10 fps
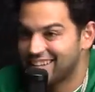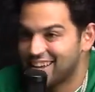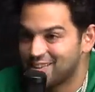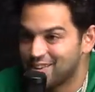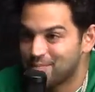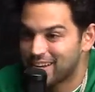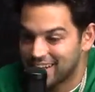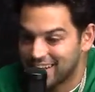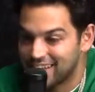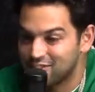and, and my
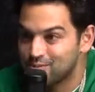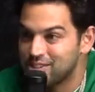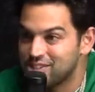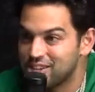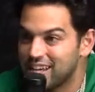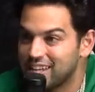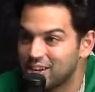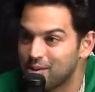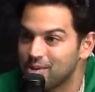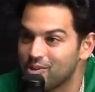knees would be shaking.
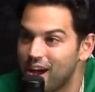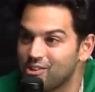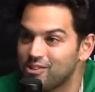I'd be like, I don't